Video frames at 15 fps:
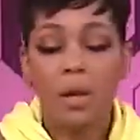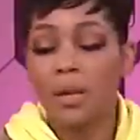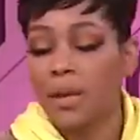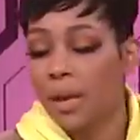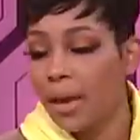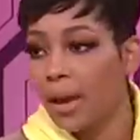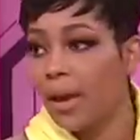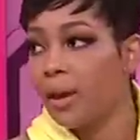
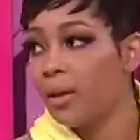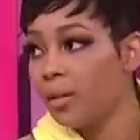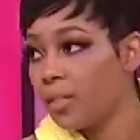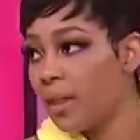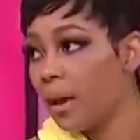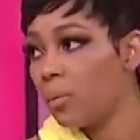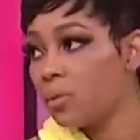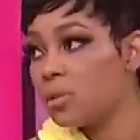Yeah,
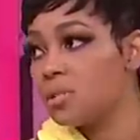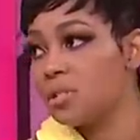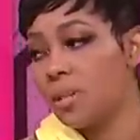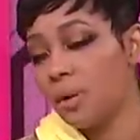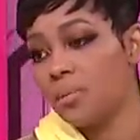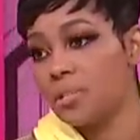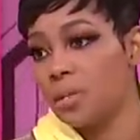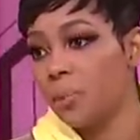that was
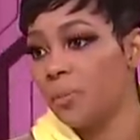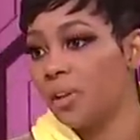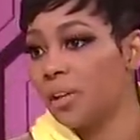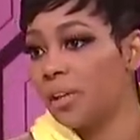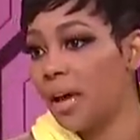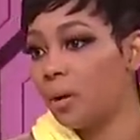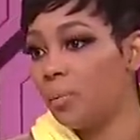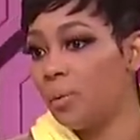something a
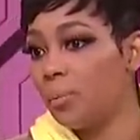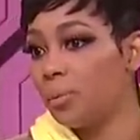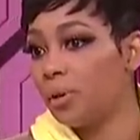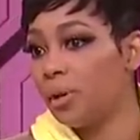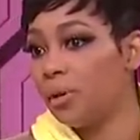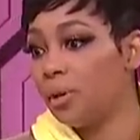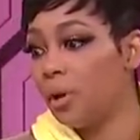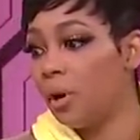lot of people
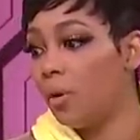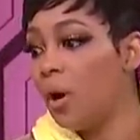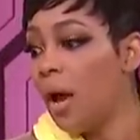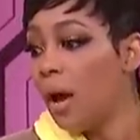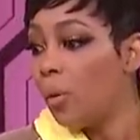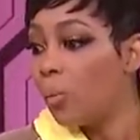didn't know.